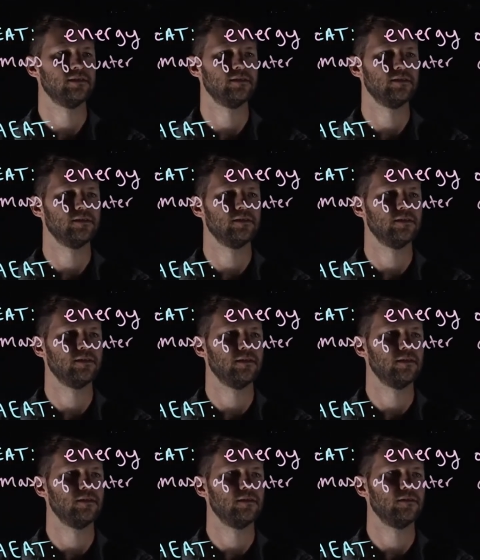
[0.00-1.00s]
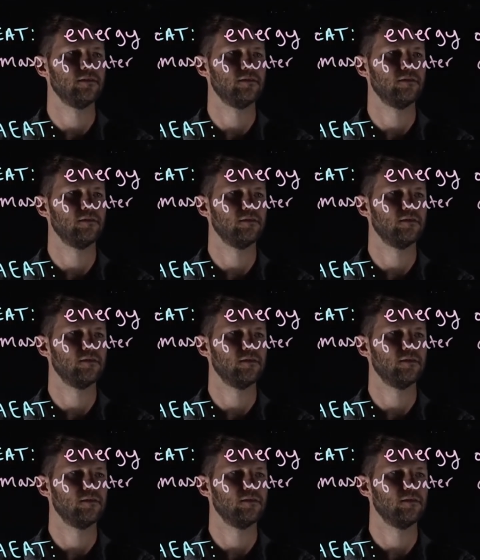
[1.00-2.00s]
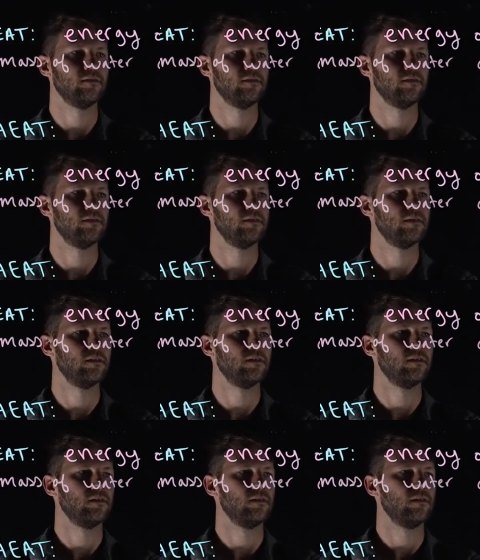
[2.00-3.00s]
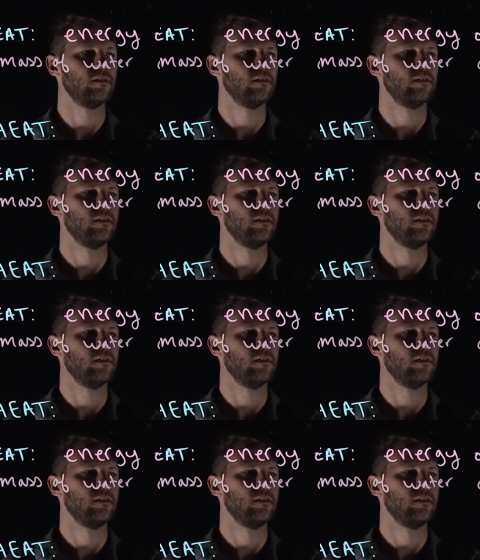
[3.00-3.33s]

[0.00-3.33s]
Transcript: Nobody speaks.